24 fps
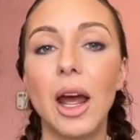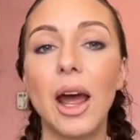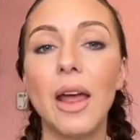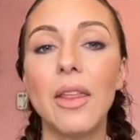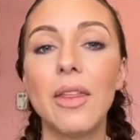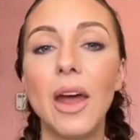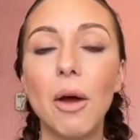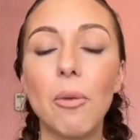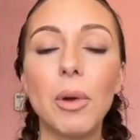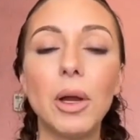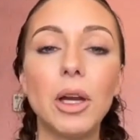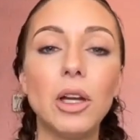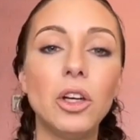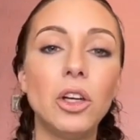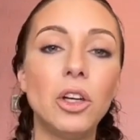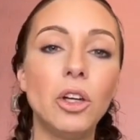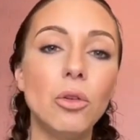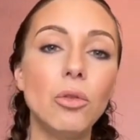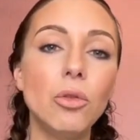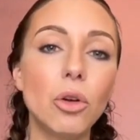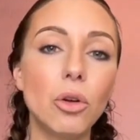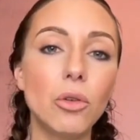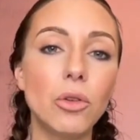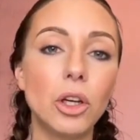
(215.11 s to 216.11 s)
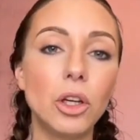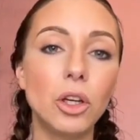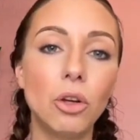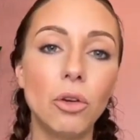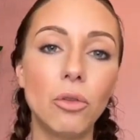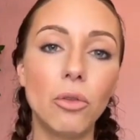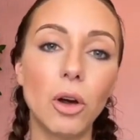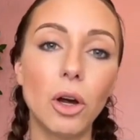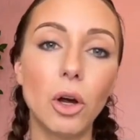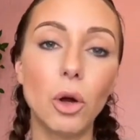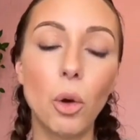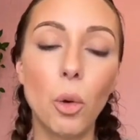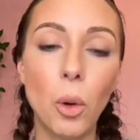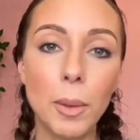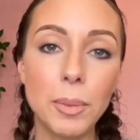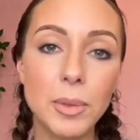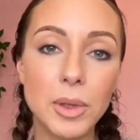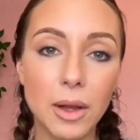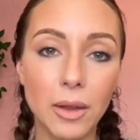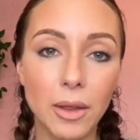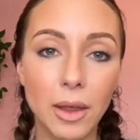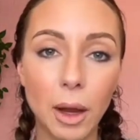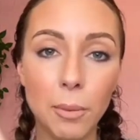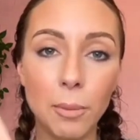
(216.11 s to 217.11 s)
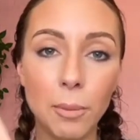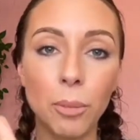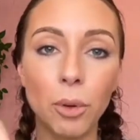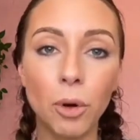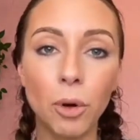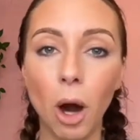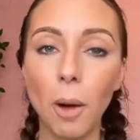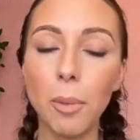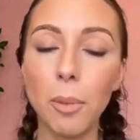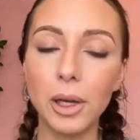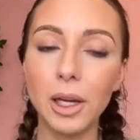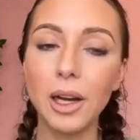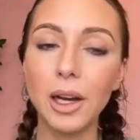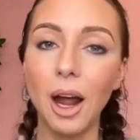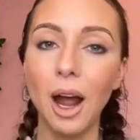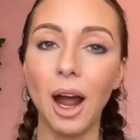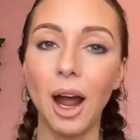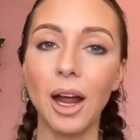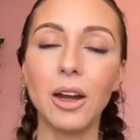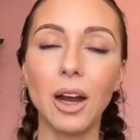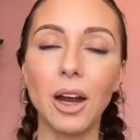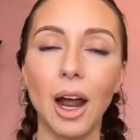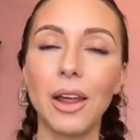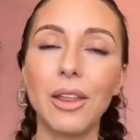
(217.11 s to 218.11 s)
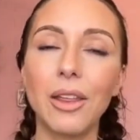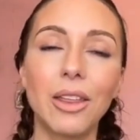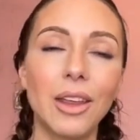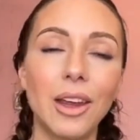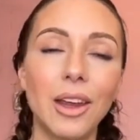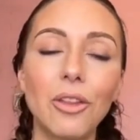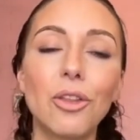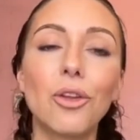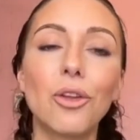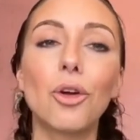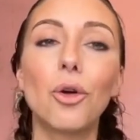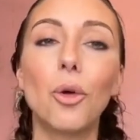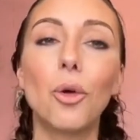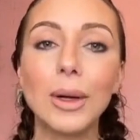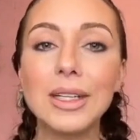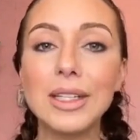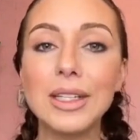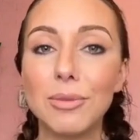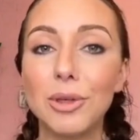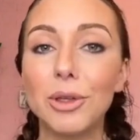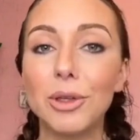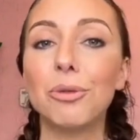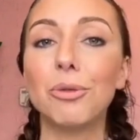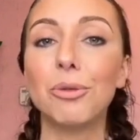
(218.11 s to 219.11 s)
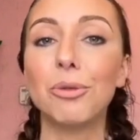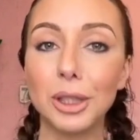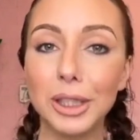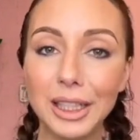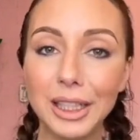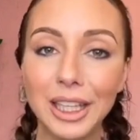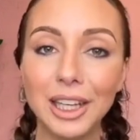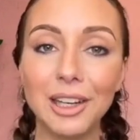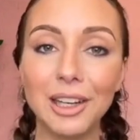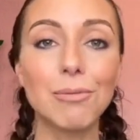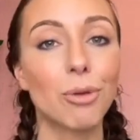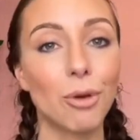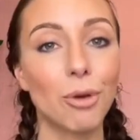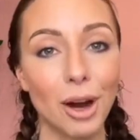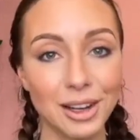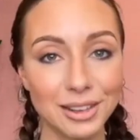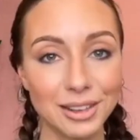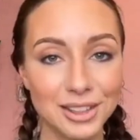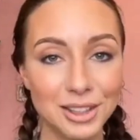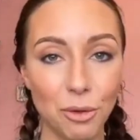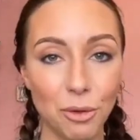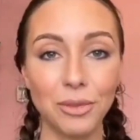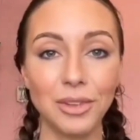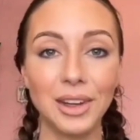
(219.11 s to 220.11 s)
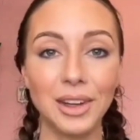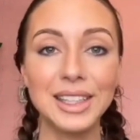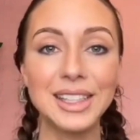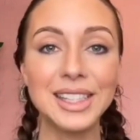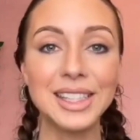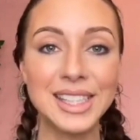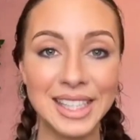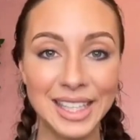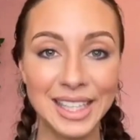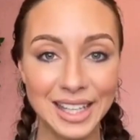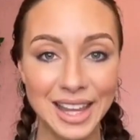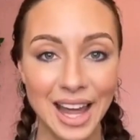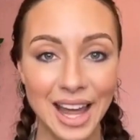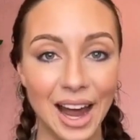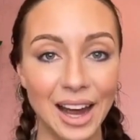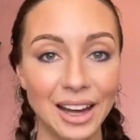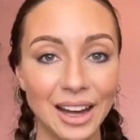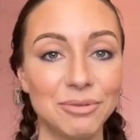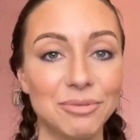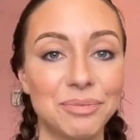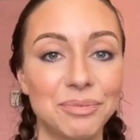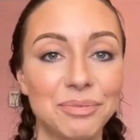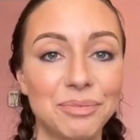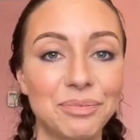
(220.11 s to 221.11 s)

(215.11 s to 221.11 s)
And that way, you know that you've equipped them properly. And I think they're going to be really impressed when they see that.